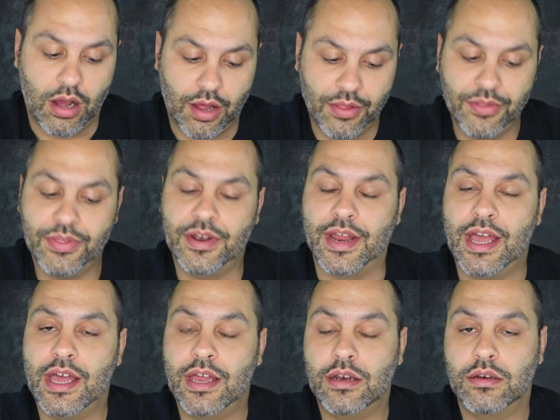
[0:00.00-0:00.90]
Other than
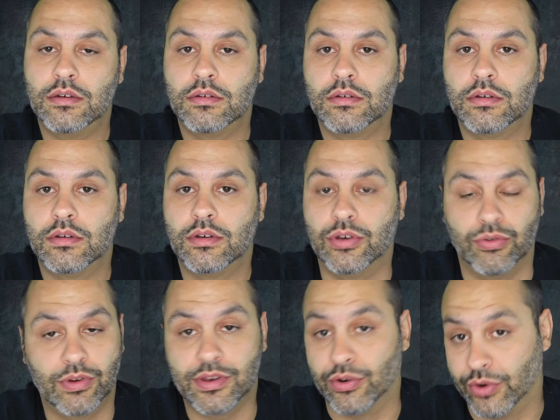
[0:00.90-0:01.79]
that,
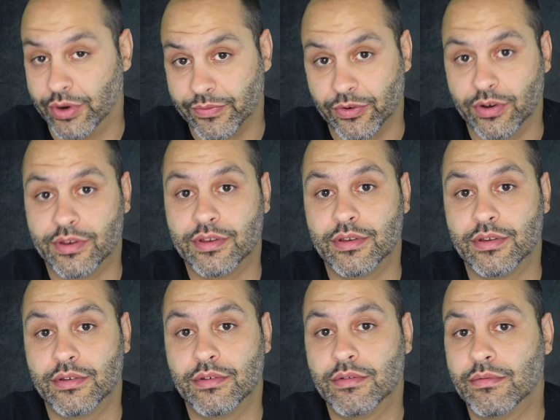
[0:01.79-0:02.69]
there is no
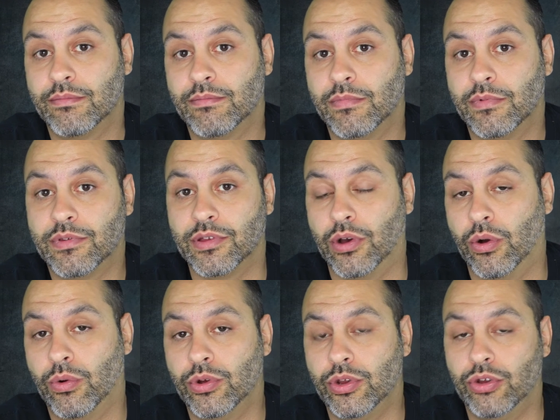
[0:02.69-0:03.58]
difference.
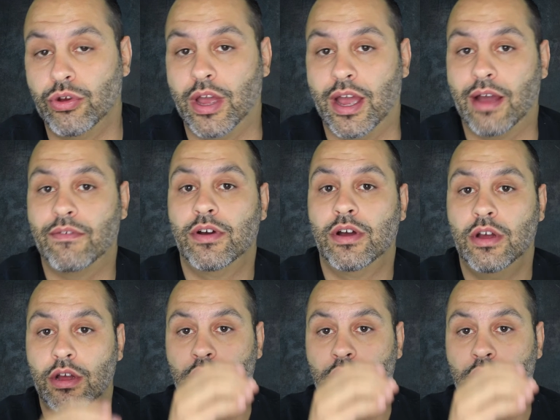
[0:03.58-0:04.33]
So you have